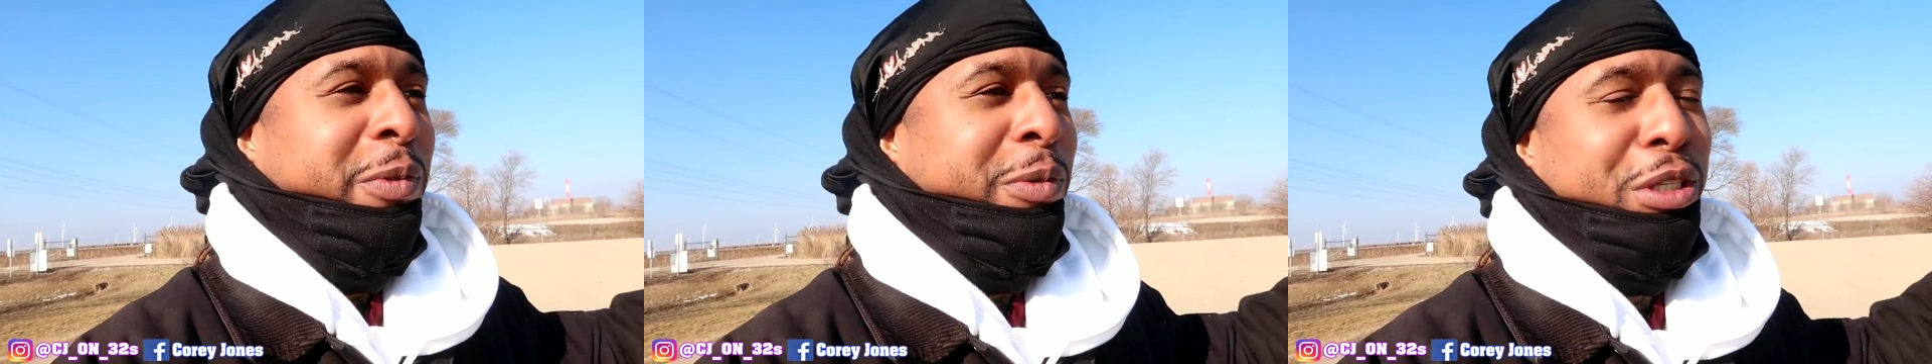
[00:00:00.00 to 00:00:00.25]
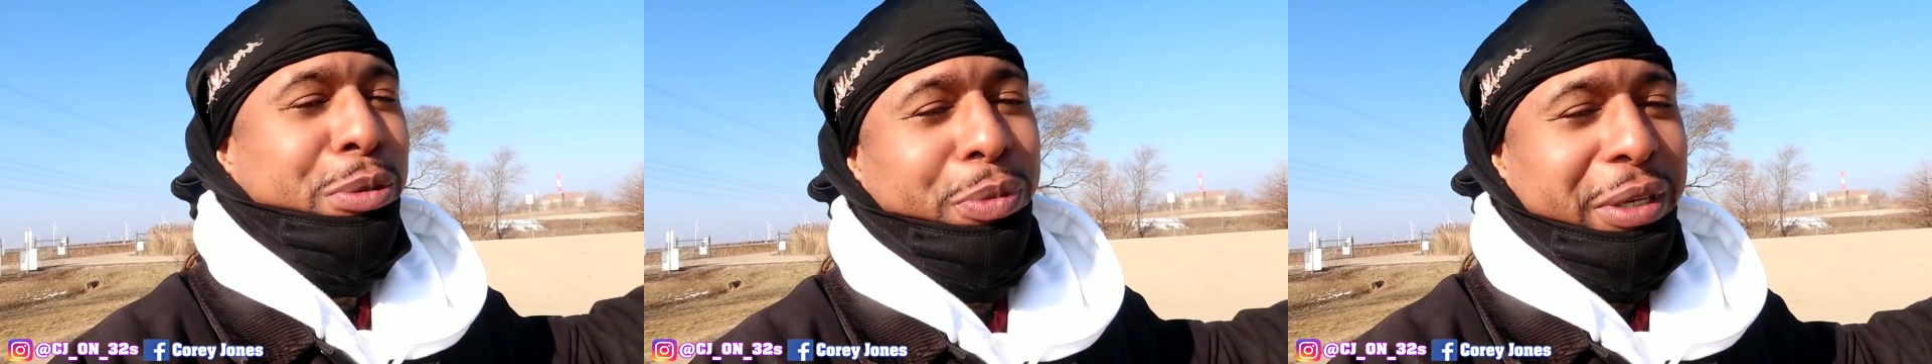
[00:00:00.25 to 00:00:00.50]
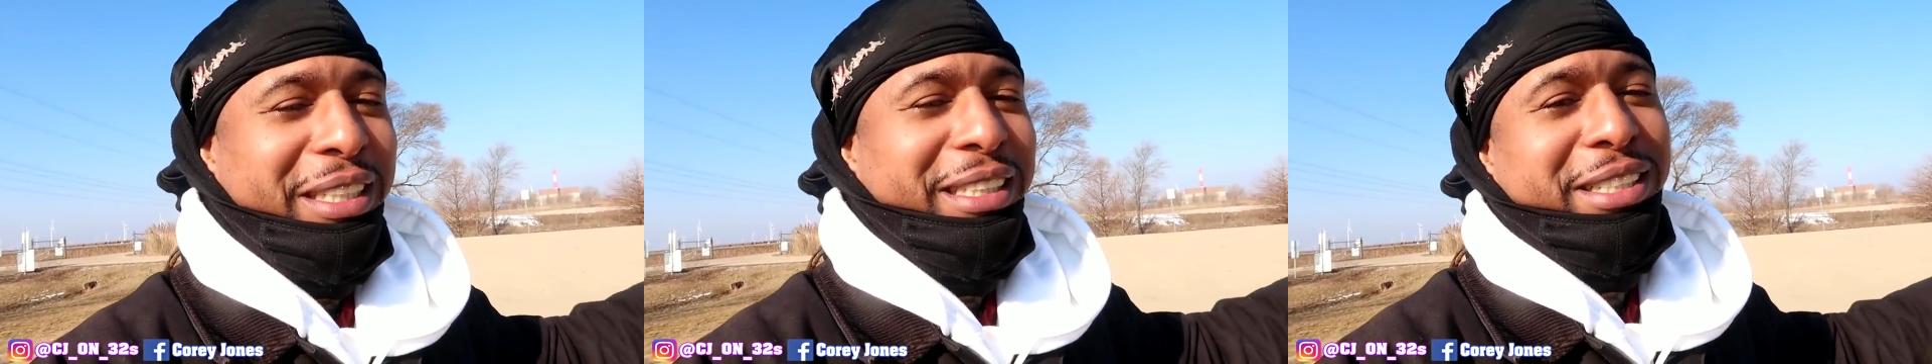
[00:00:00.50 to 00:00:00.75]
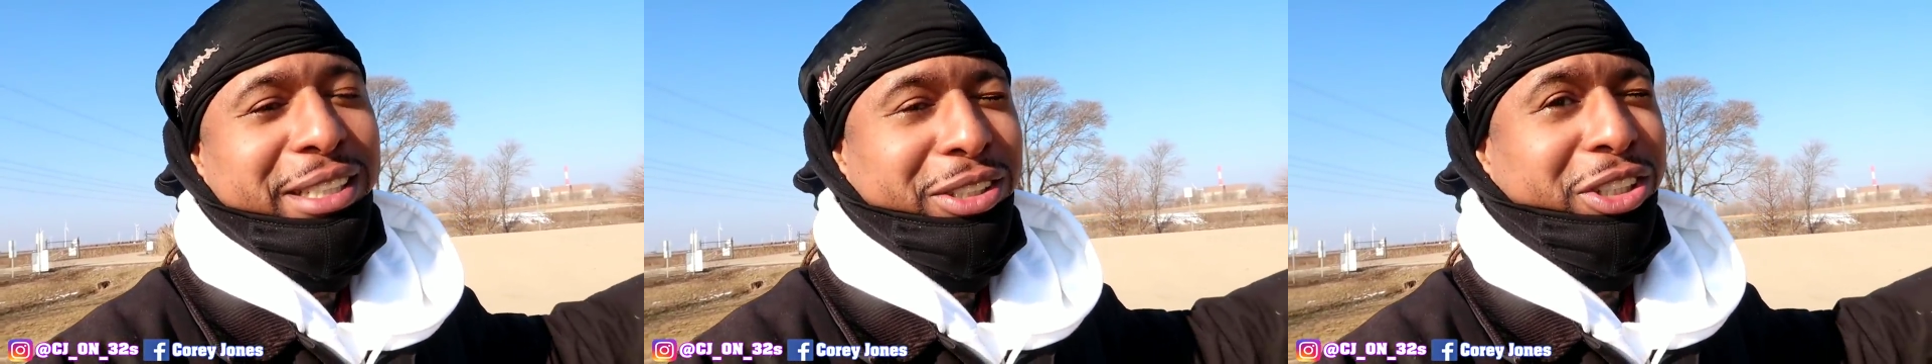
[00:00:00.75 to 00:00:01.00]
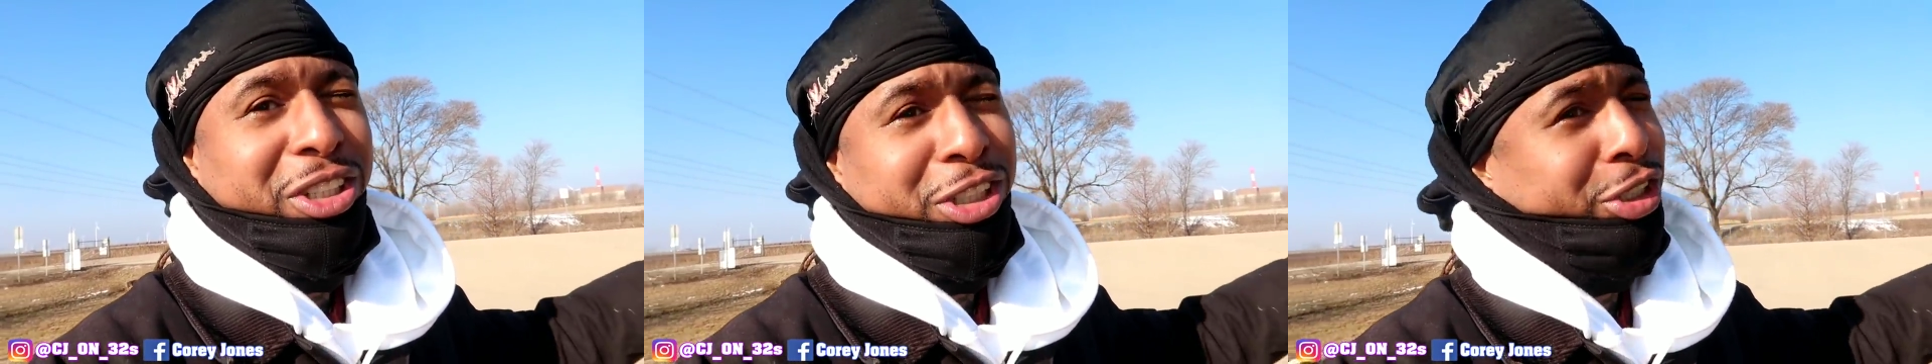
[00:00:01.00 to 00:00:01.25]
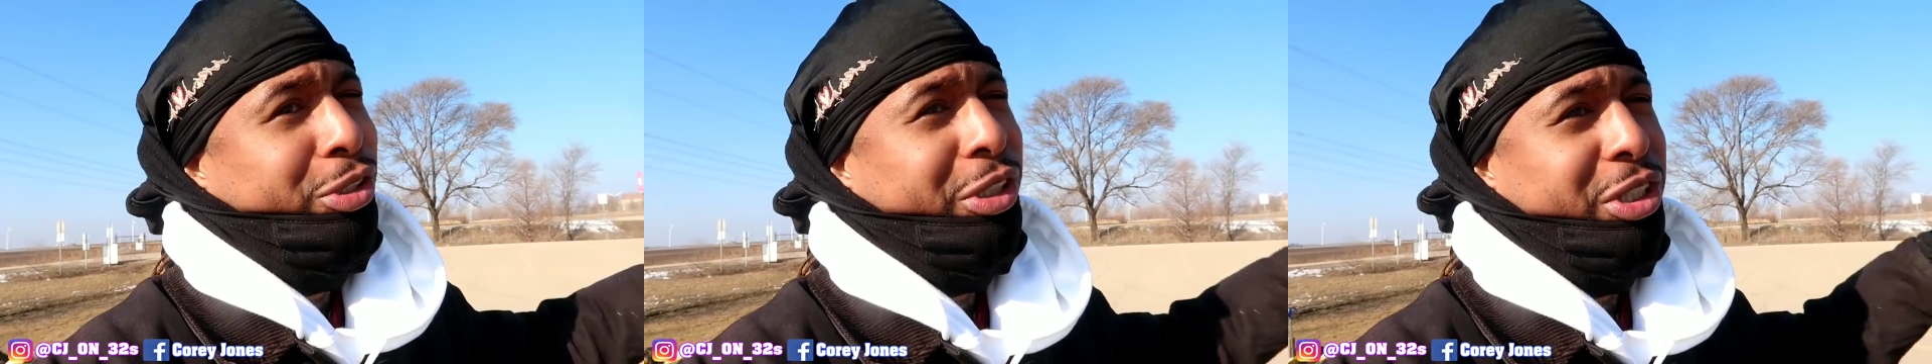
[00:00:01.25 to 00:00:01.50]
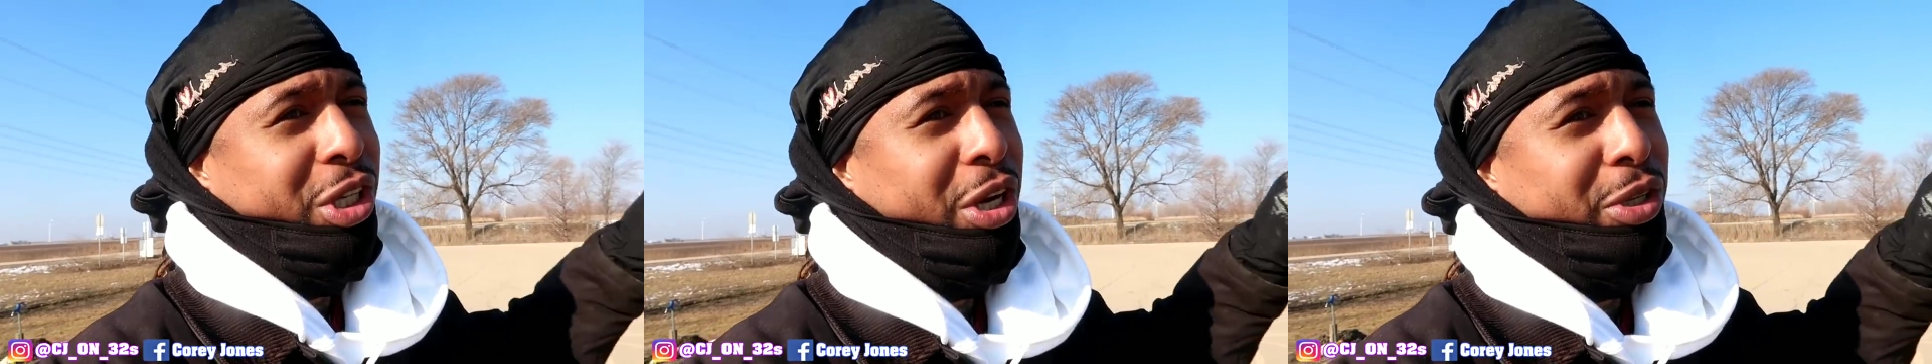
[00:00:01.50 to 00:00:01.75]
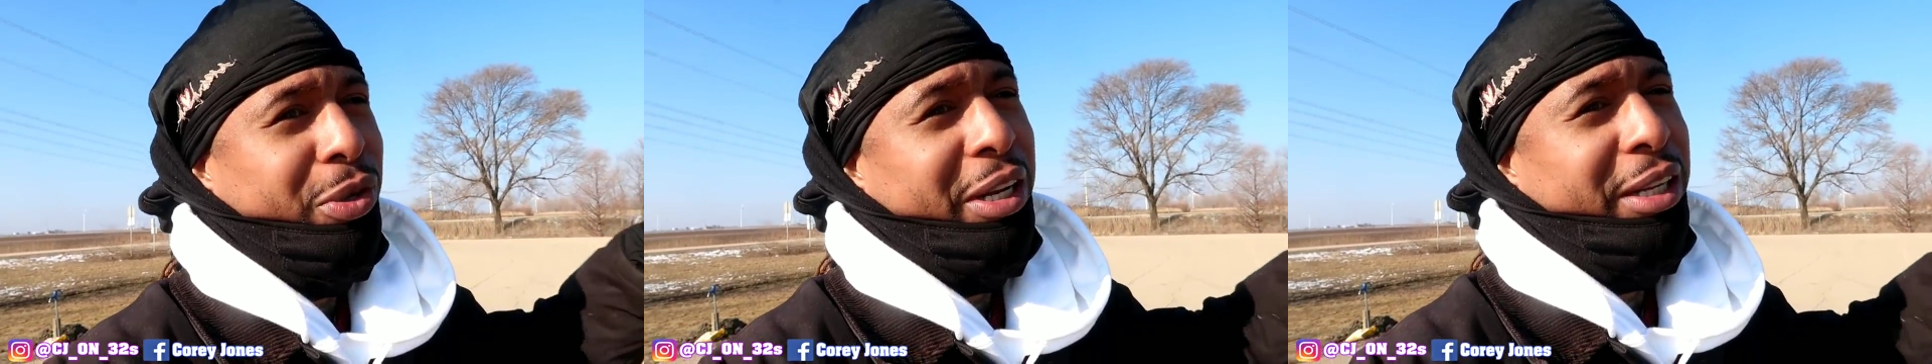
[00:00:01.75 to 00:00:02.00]
with your boy CJ on 32s because
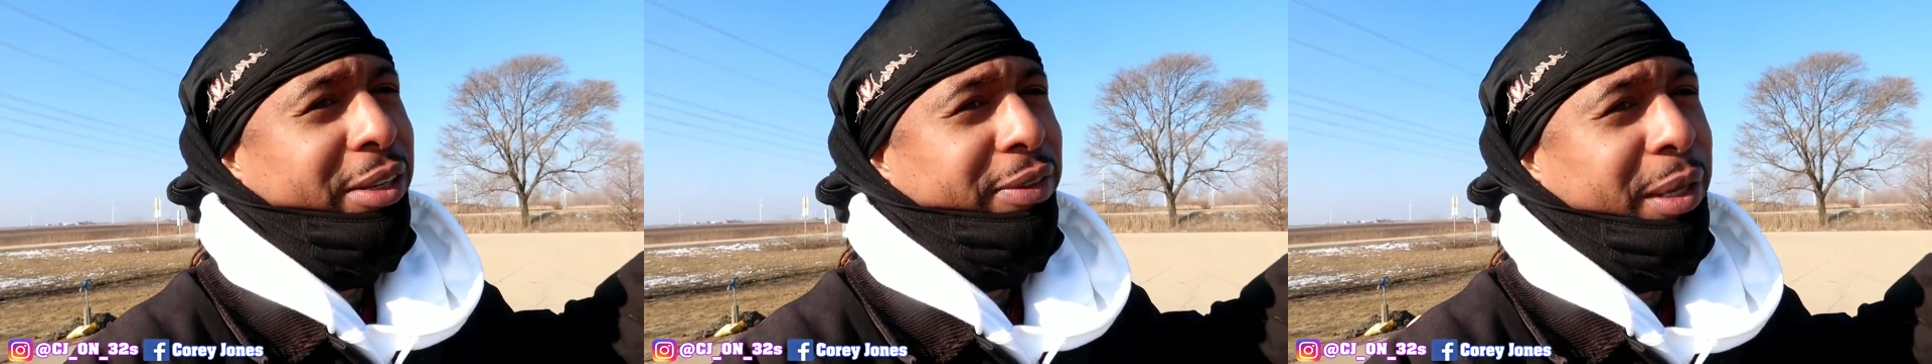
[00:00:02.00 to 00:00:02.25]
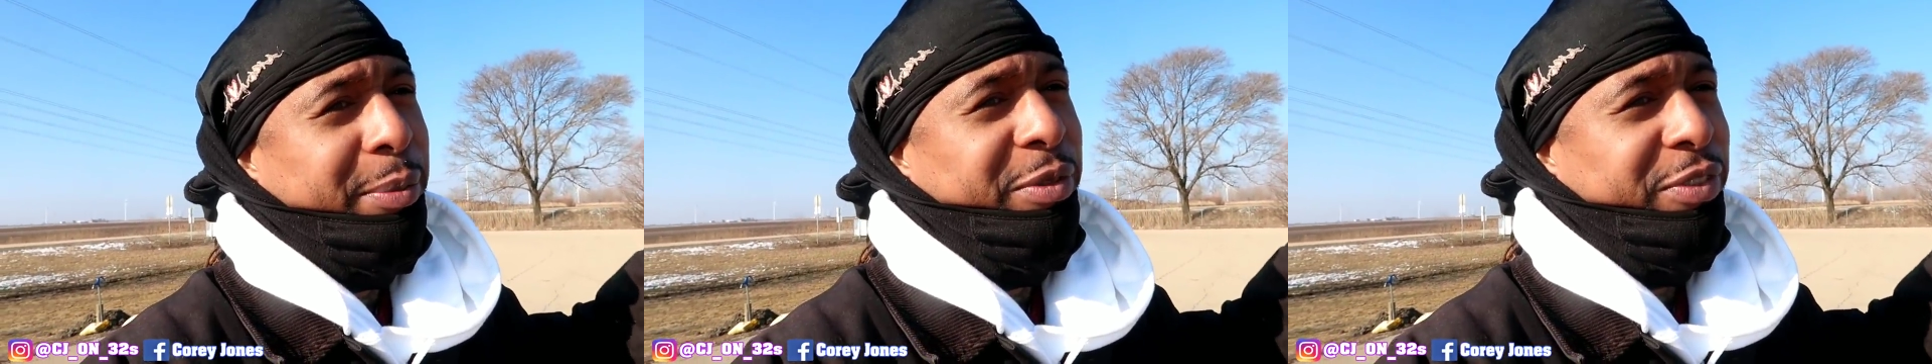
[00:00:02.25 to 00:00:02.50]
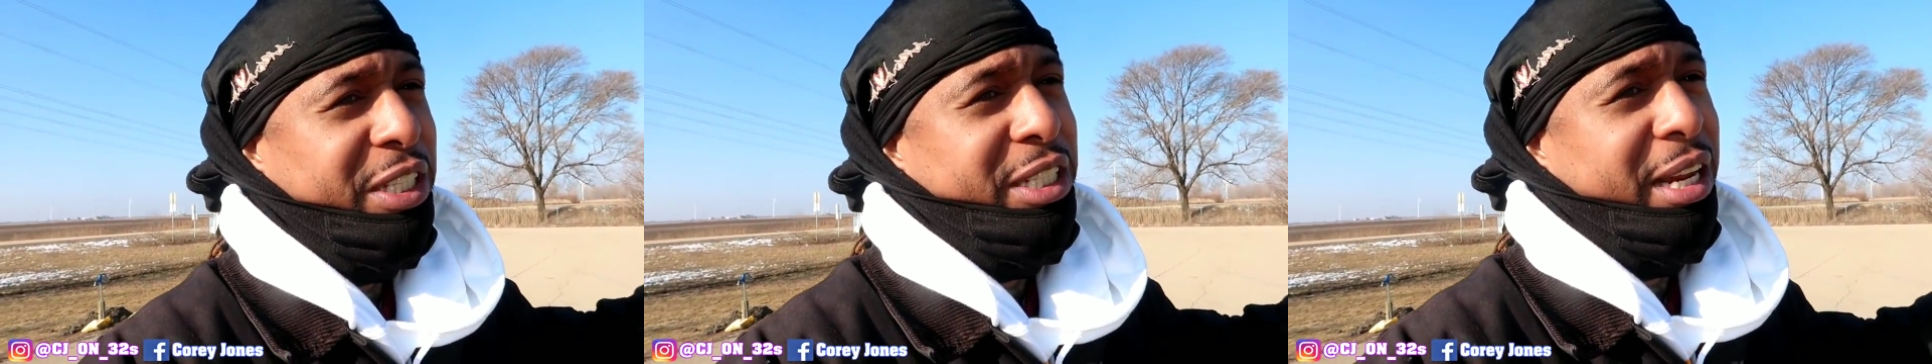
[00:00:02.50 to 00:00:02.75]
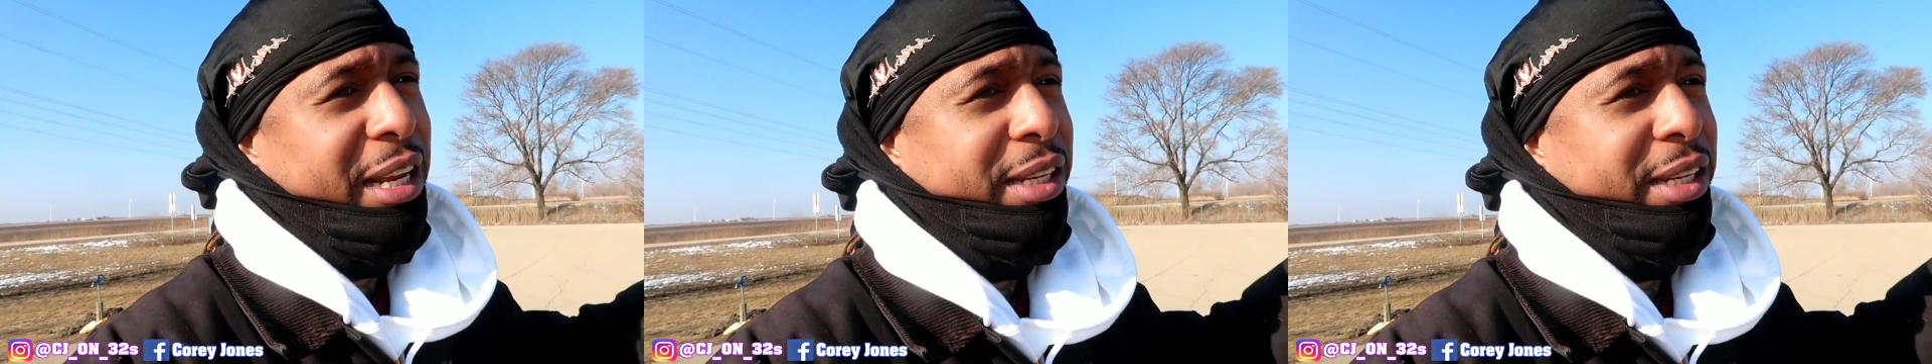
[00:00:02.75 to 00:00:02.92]
y'all know I love coming fishing.